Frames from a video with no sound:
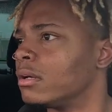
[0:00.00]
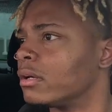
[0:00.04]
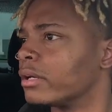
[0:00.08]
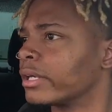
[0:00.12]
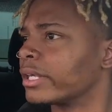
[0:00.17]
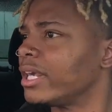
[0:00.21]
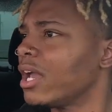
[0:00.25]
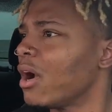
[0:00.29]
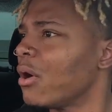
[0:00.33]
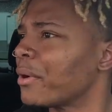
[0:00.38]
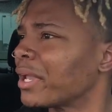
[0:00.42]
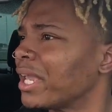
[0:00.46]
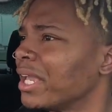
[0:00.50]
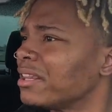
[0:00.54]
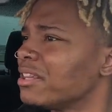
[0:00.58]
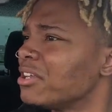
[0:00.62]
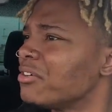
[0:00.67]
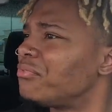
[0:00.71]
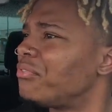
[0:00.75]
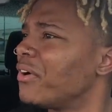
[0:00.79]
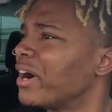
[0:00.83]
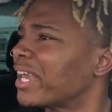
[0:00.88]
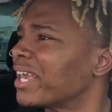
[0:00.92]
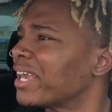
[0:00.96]
Kiara, get in
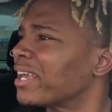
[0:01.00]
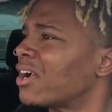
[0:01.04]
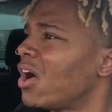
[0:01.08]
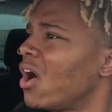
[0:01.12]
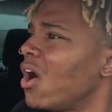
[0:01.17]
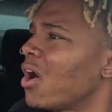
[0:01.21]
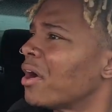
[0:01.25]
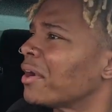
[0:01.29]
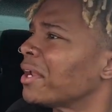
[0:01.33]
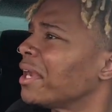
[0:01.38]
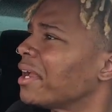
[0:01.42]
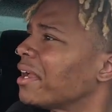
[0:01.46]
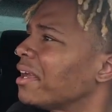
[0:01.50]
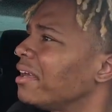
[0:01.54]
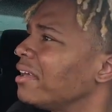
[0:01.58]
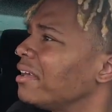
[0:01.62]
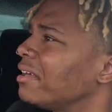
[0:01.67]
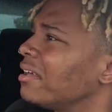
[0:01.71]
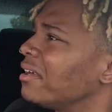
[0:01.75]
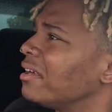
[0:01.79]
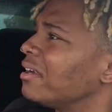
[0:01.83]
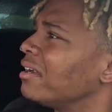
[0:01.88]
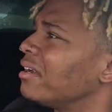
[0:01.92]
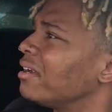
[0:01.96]
the fucking car, nigga.
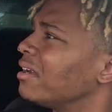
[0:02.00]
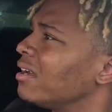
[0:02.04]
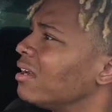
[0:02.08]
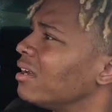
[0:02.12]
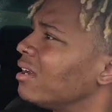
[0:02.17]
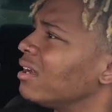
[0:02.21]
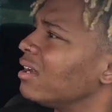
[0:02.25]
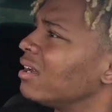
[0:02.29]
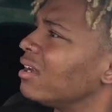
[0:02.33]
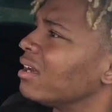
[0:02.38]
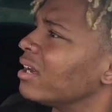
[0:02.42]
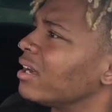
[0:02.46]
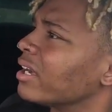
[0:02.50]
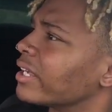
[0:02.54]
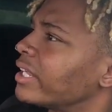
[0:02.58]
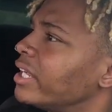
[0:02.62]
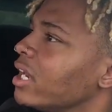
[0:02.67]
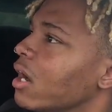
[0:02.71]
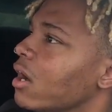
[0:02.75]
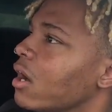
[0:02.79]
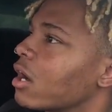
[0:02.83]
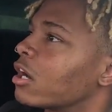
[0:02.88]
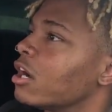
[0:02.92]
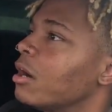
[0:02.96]
Leave me the fuck alone.
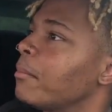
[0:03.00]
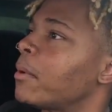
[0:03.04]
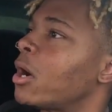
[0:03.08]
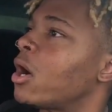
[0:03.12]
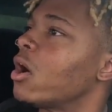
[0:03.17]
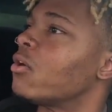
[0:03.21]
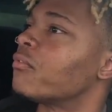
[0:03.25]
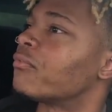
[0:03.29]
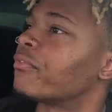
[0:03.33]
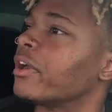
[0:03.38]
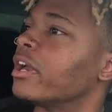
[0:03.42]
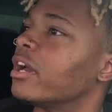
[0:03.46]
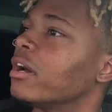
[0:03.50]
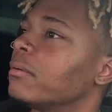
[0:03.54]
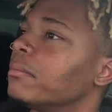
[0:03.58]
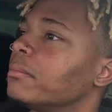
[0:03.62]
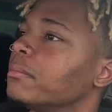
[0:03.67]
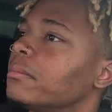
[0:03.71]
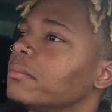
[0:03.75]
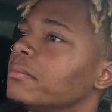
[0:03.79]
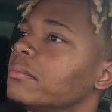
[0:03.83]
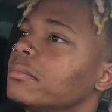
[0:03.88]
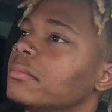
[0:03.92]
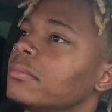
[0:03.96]
Kiara, come on, fam.
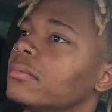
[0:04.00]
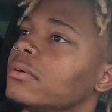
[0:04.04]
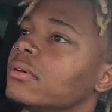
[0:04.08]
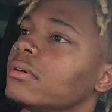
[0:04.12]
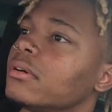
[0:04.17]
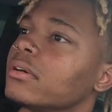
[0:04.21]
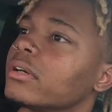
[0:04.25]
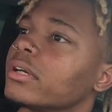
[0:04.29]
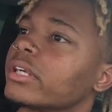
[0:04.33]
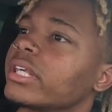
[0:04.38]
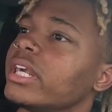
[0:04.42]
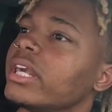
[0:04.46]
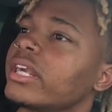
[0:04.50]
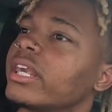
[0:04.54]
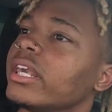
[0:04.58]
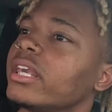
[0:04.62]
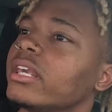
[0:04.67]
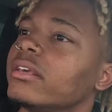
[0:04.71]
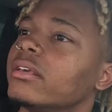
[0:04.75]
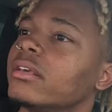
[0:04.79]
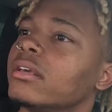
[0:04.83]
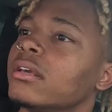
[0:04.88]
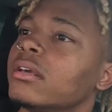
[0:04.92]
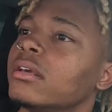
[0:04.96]

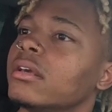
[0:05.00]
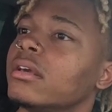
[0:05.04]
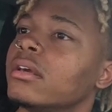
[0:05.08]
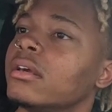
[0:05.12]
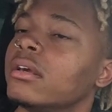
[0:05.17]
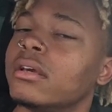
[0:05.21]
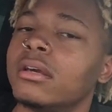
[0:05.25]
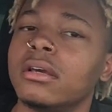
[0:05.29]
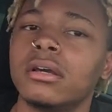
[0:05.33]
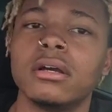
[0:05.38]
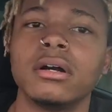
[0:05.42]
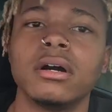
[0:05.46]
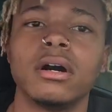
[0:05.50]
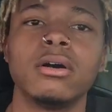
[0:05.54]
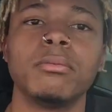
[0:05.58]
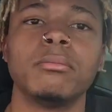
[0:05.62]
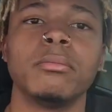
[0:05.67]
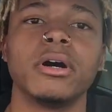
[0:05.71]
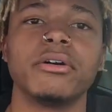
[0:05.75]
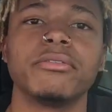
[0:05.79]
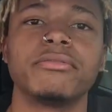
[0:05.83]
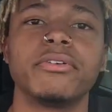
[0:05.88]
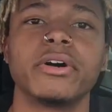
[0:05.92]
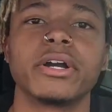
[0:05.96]
Kiki. Oh
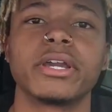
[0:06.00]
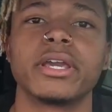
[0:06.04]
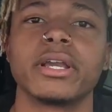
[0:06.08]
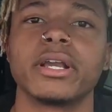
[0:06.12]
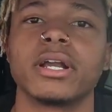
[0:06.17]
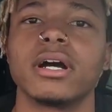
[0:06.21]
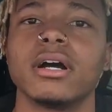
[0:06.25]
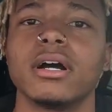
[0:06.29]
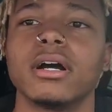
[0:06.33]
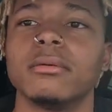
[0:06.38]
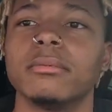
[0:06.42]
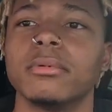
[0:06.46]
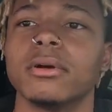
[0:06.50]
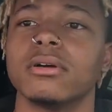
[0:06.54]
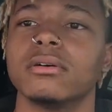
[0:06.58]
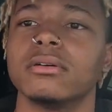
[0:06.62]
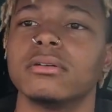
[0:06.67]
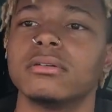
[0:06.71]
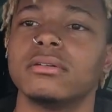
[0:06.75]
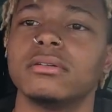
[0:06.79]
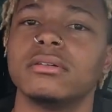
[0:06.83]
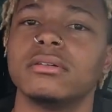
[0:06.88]
my fucking god, bro.